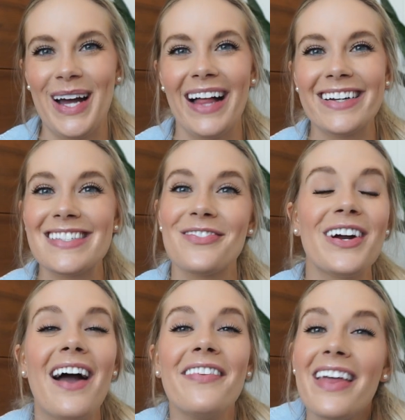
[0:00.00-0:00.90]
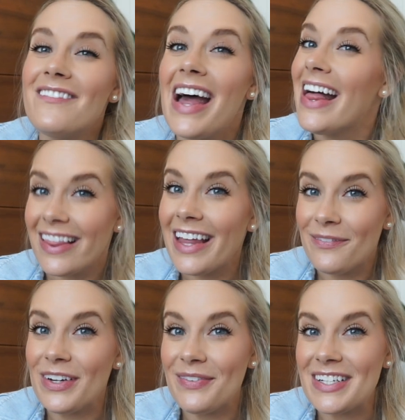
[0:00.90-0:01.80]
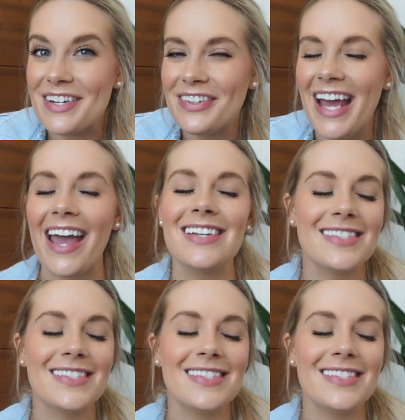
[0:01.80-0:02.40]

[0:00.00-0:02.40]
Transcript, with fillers: colors and work out in them like pretty much every day.